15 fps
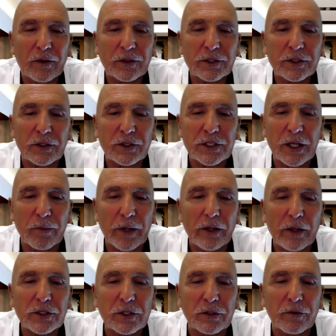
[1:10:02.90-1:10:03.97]
So someone
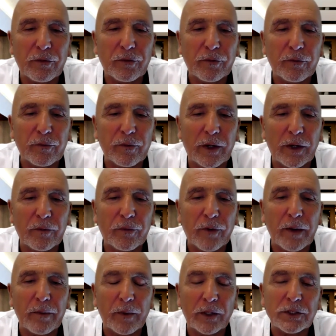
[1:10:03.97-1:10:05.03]
else could
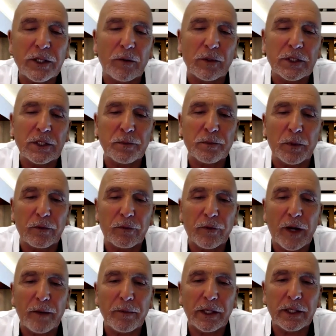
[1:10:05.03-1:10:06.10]
frame. Someone just put
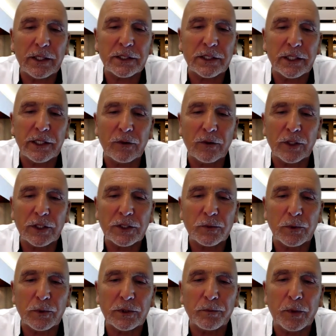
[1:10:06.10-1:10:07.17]
framing it as an illness
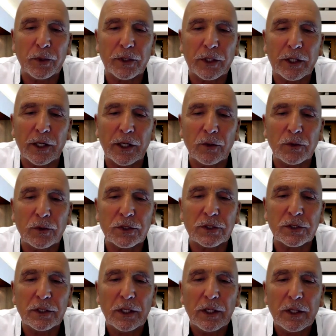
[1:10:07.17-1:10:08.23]
would put the close
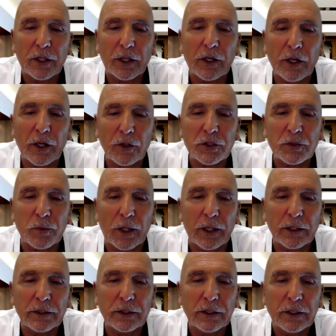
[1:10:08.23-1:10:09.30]

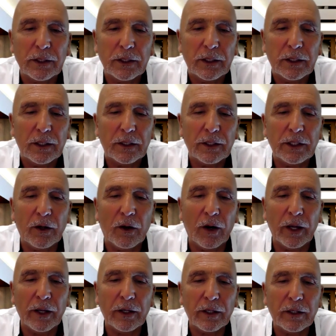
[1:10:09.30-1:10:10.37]
one. The
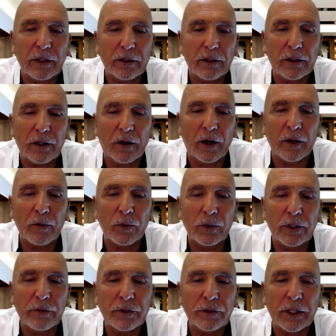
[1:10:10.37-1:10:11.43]
I would
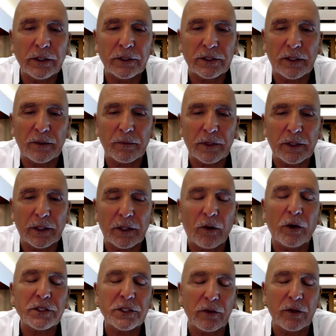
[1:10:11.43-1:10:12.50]
have done something. Oh,
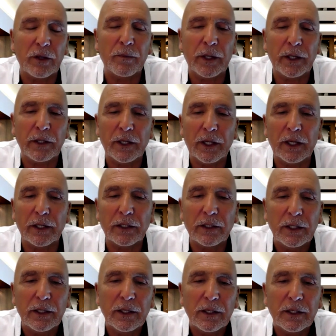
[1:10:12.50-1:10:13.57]
I see what you mean. Yeah.
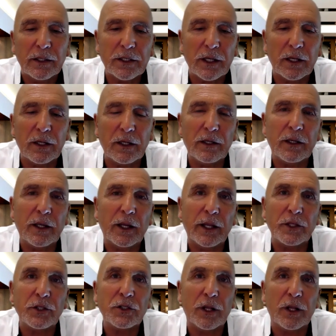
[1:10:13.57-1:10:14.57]
So yeah, they